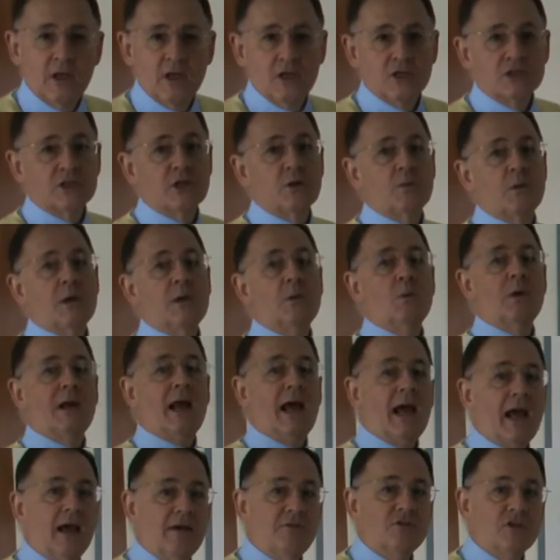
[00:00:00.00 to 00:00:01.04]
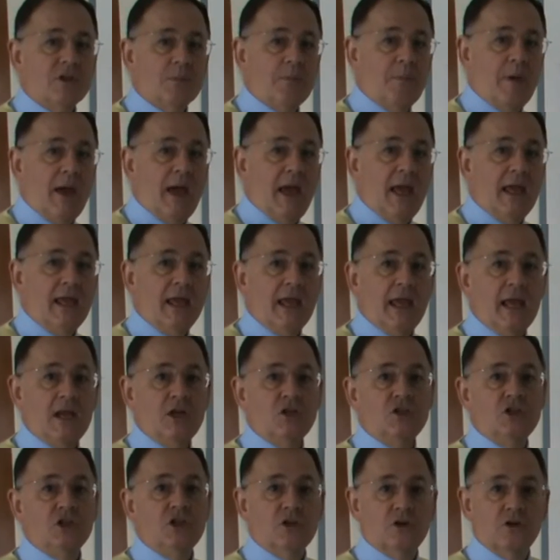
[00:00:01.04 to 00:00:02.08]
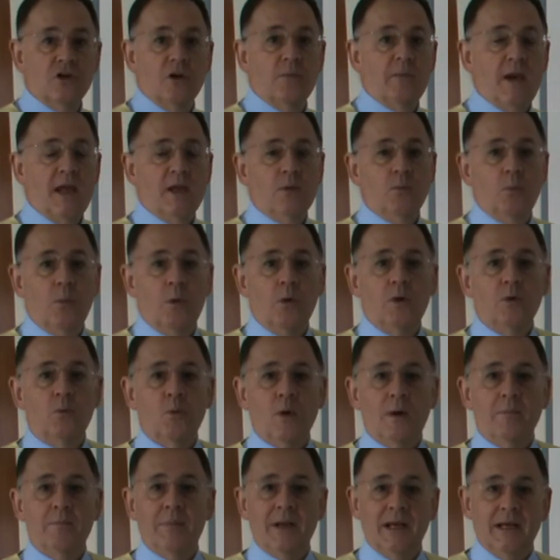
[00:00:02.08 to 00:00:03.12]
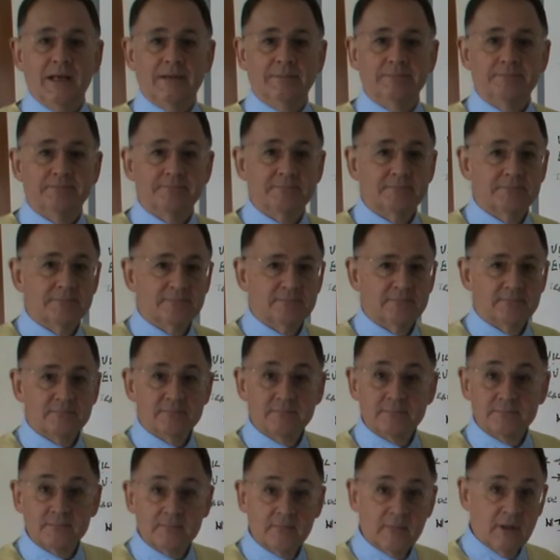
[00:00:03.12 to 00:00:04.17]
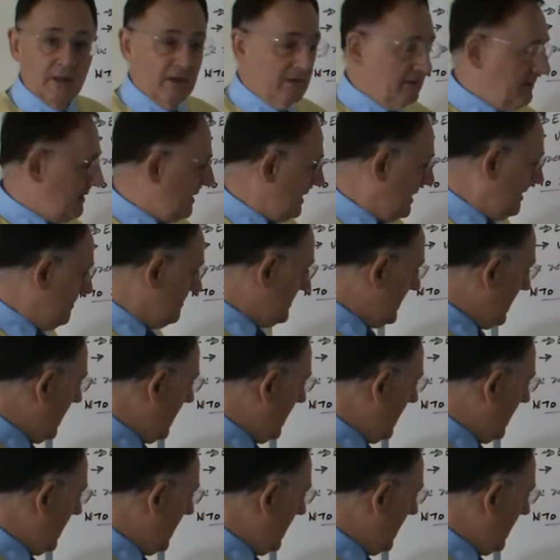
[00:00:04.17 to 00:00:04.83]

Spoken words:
So we would have to pay into Europe 8.1 billion. Okay?